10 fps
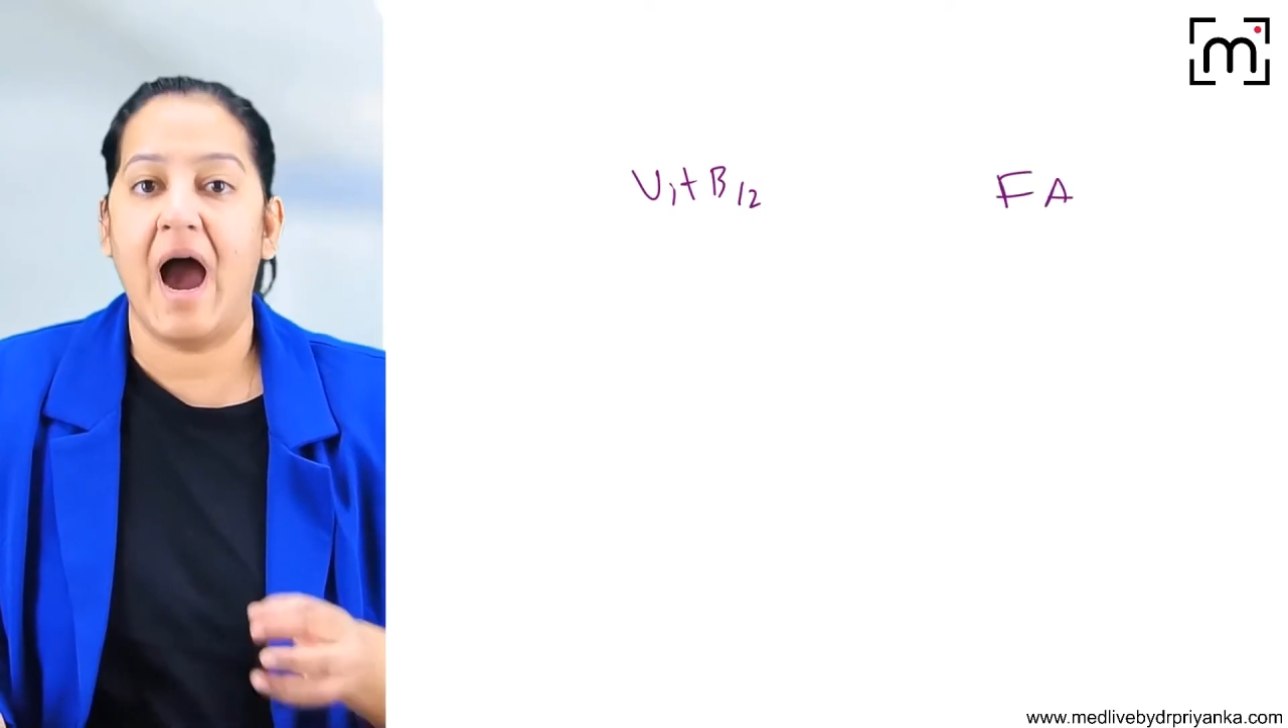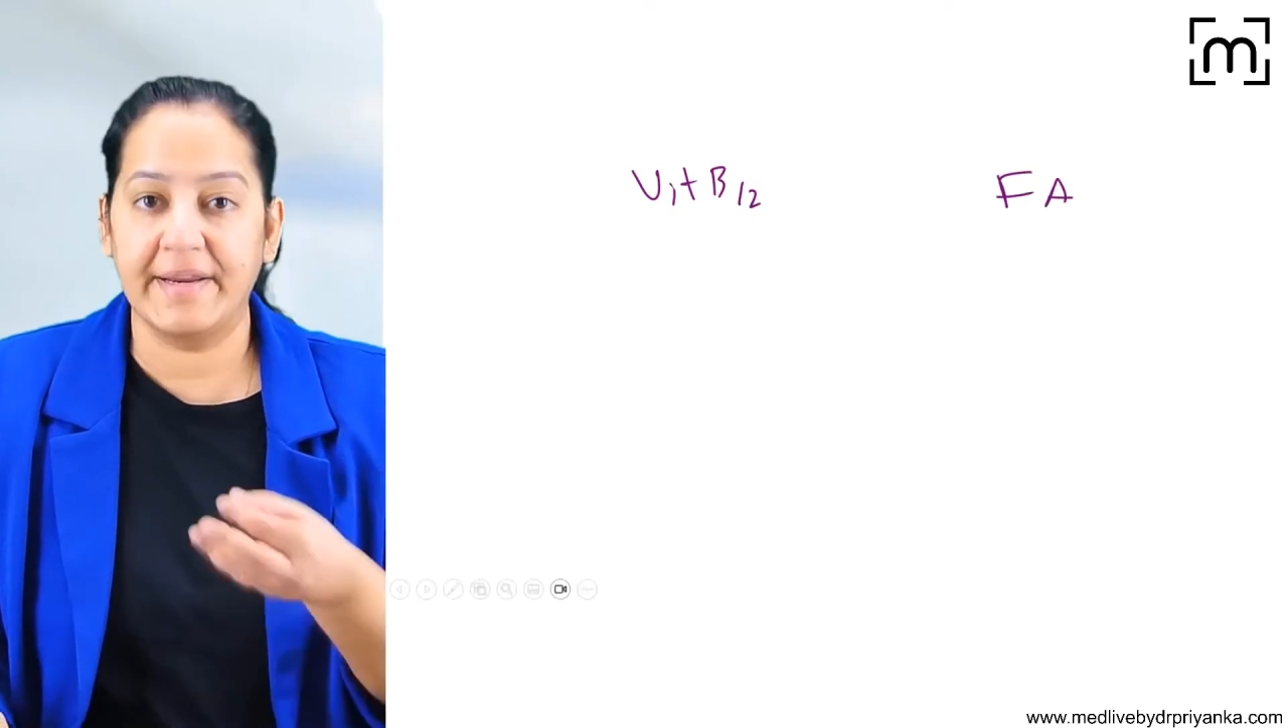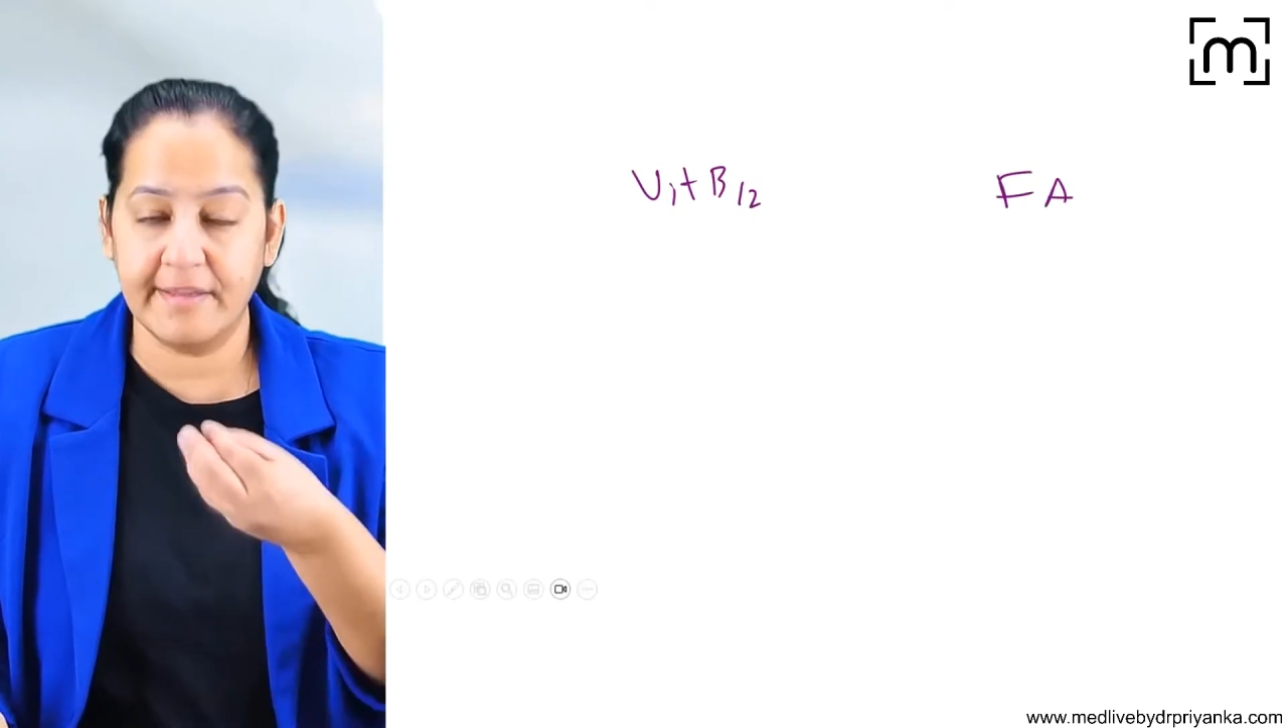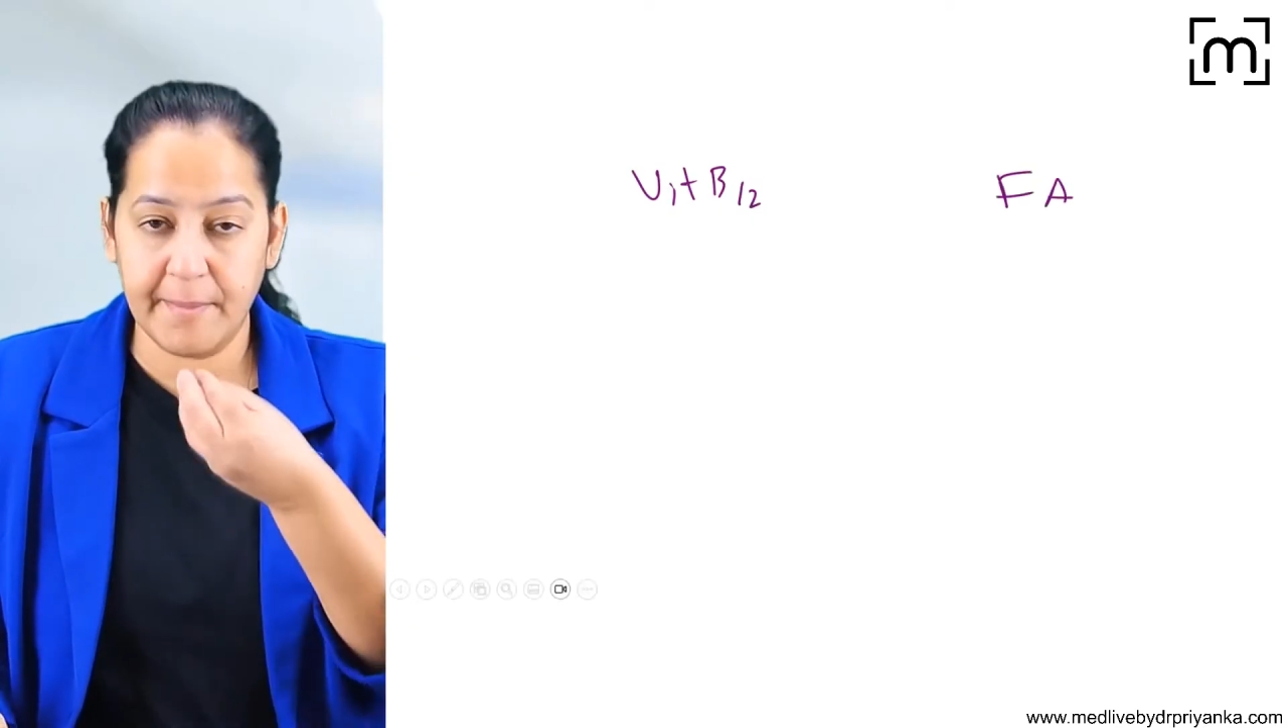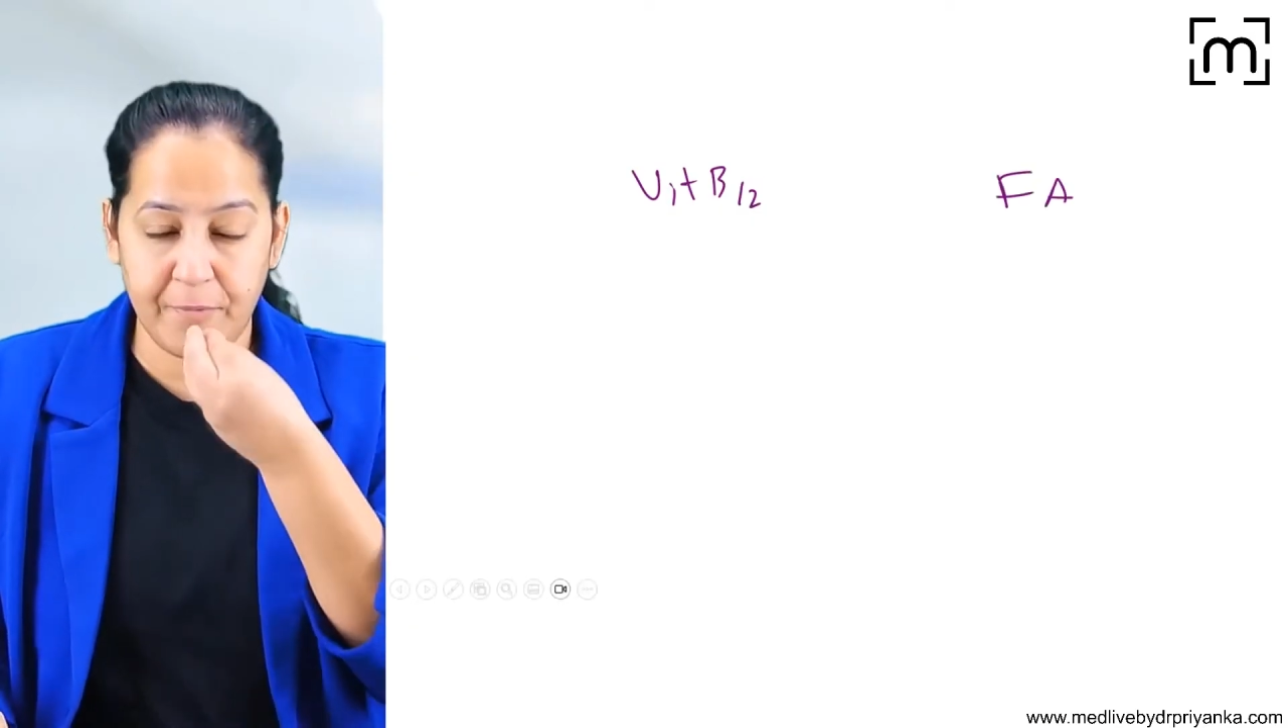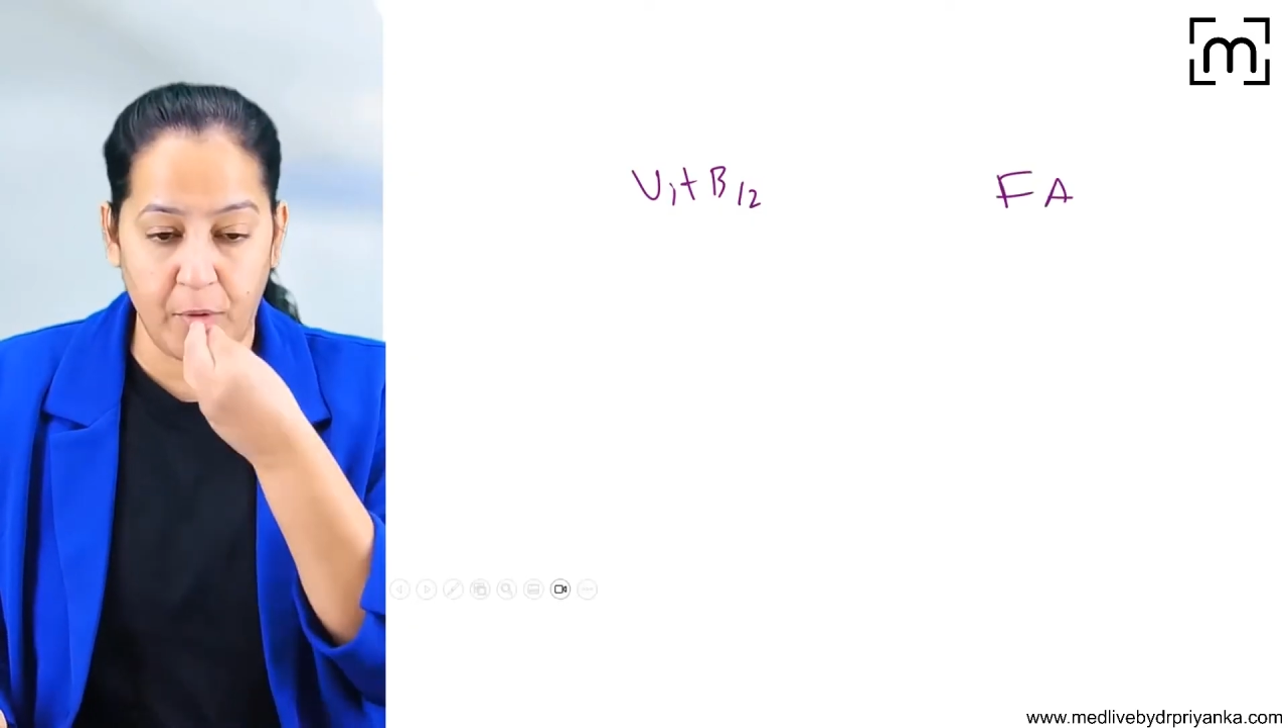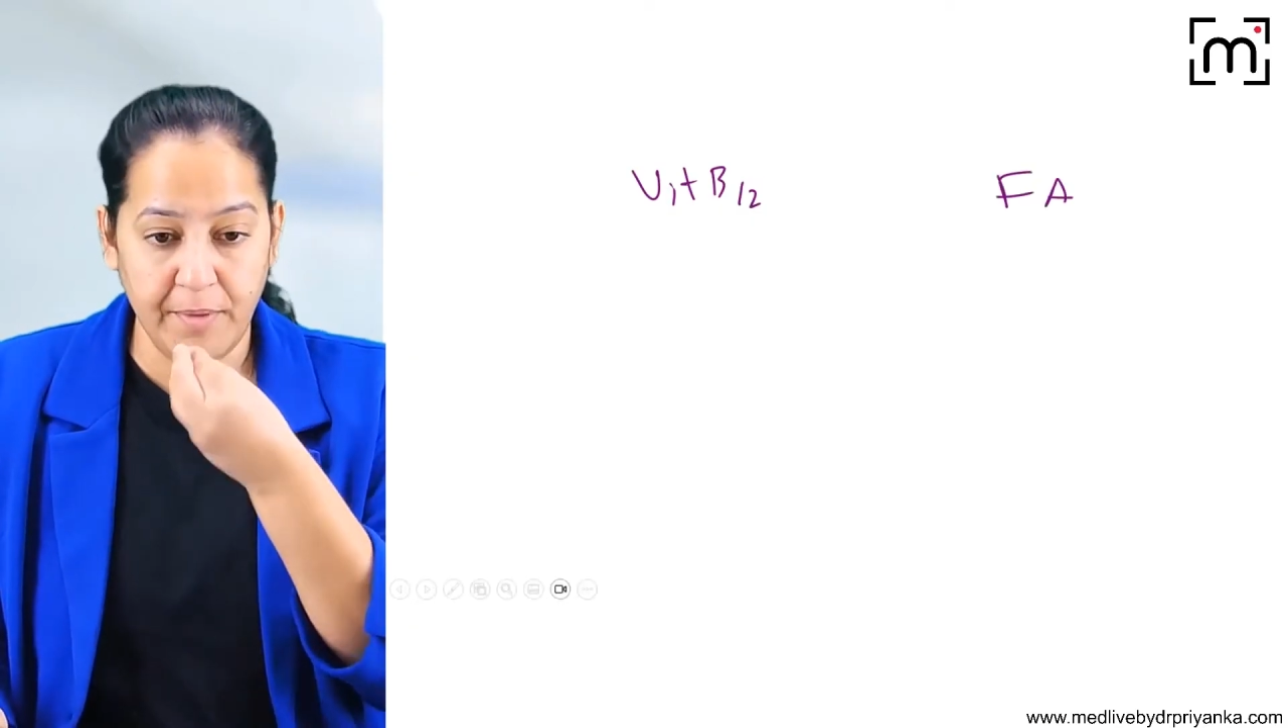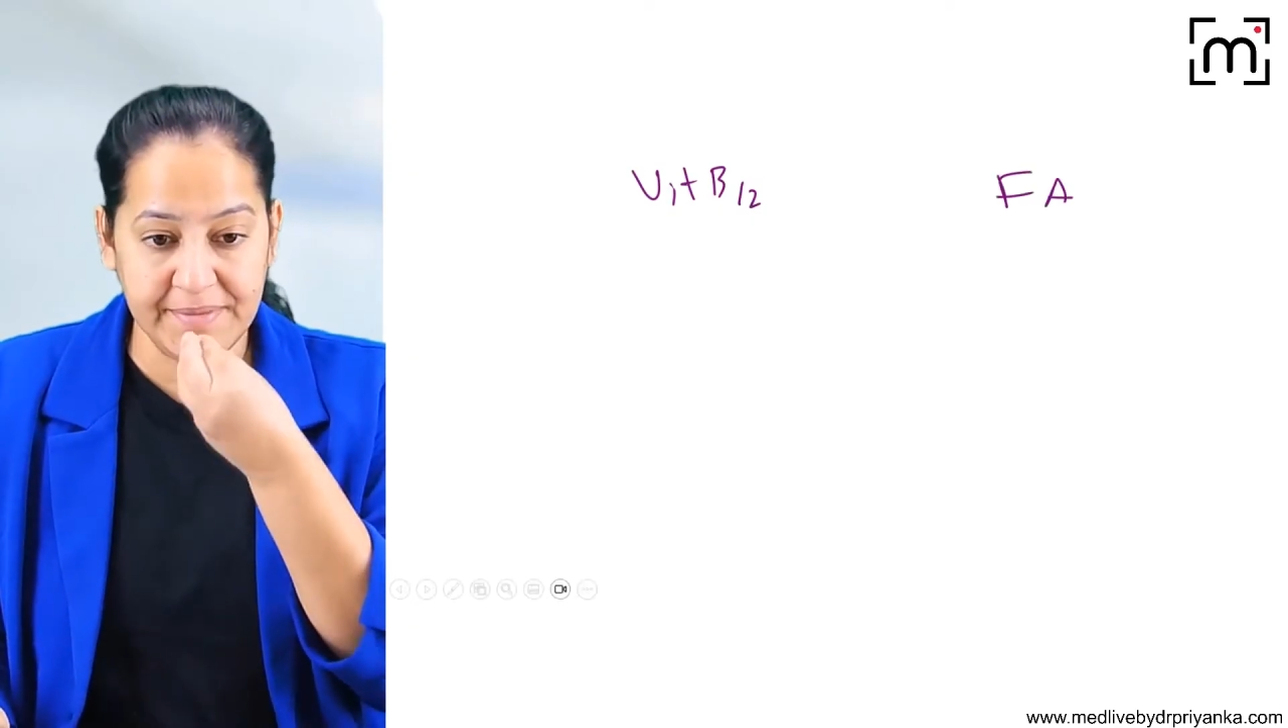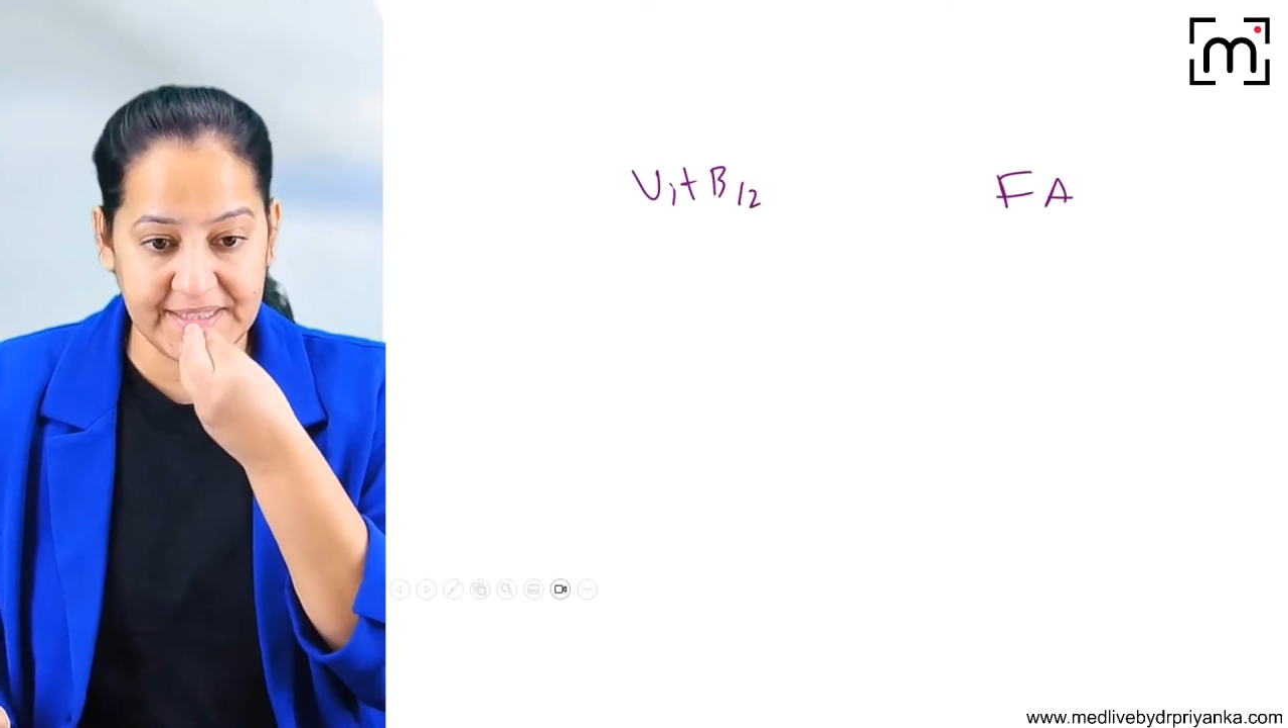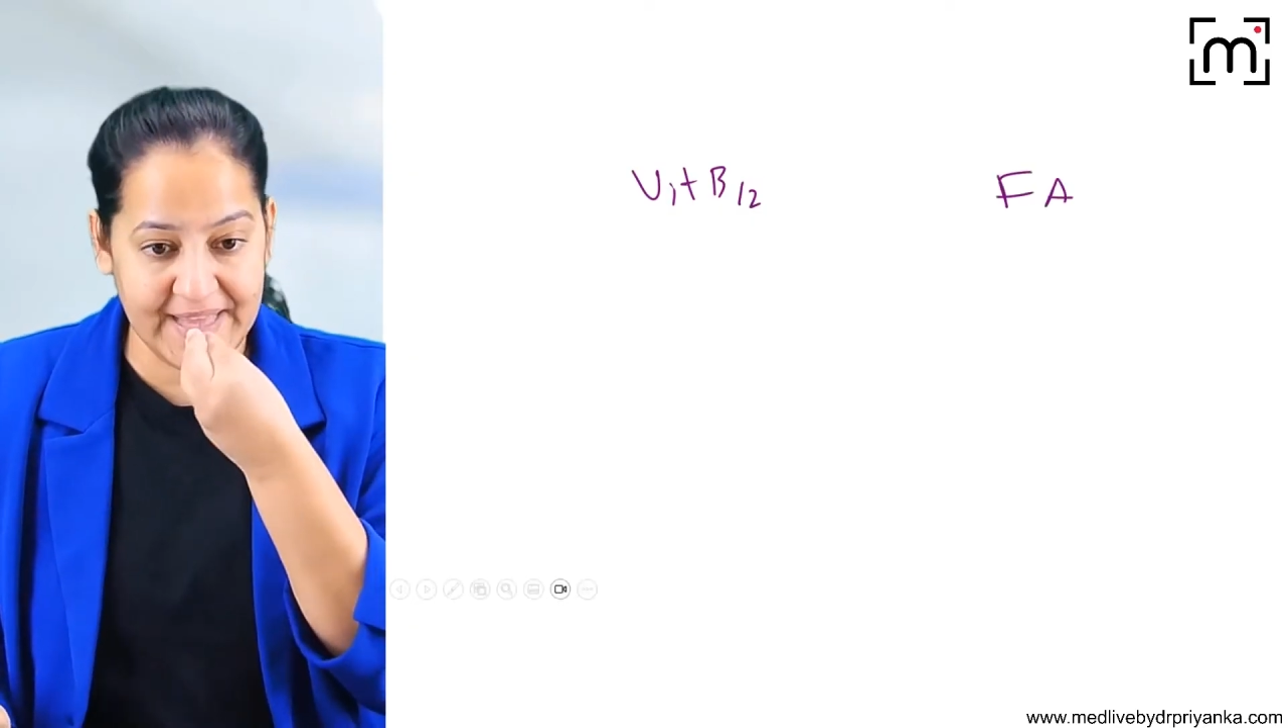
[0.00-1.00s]
Either the
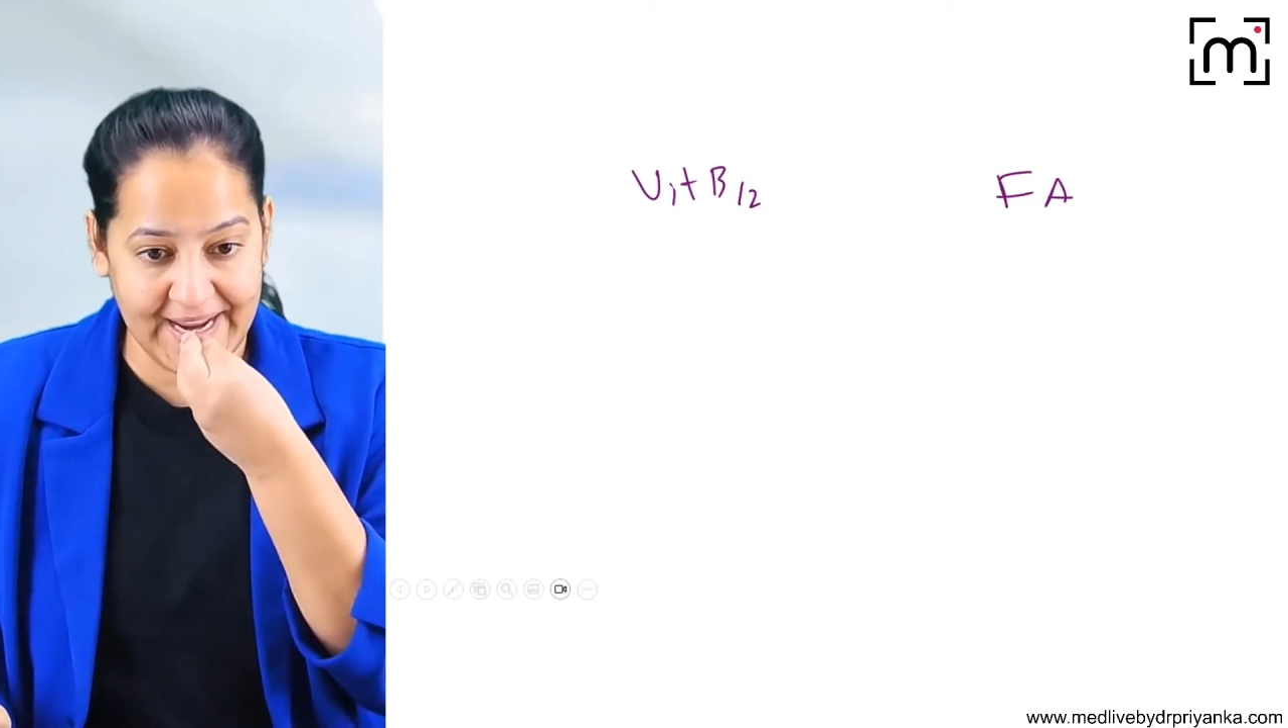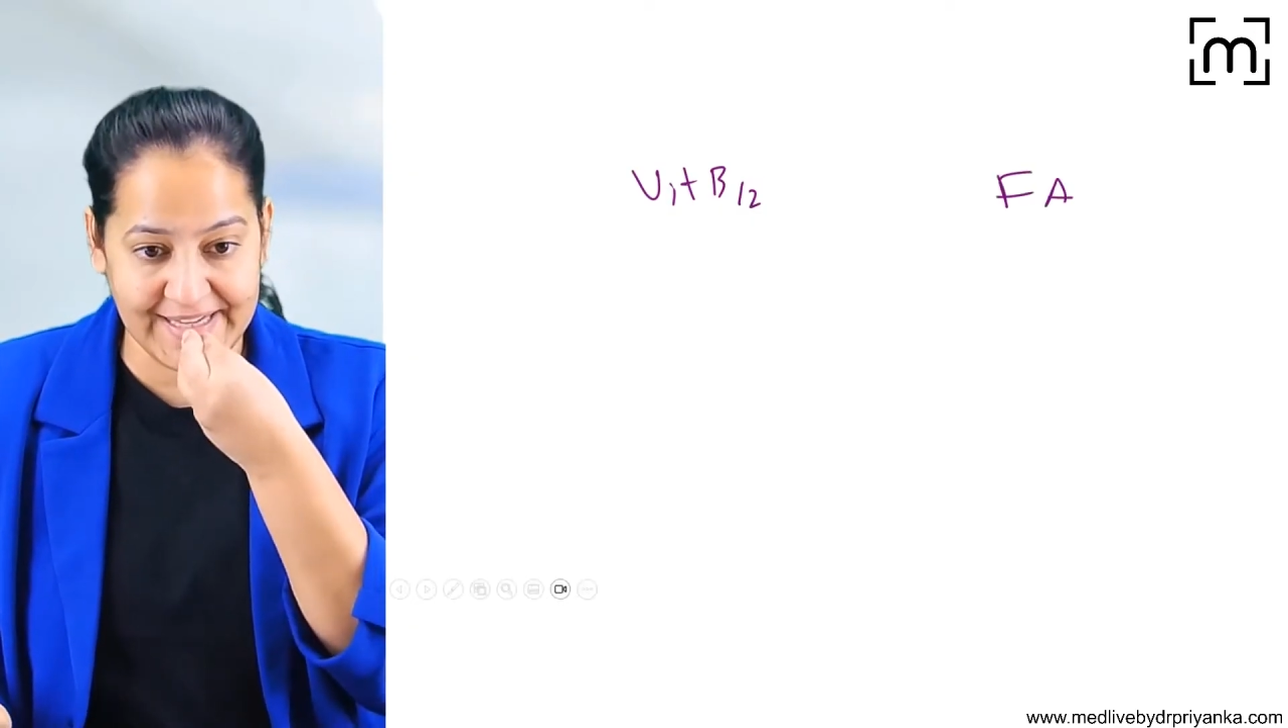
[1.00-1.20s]
problem is in the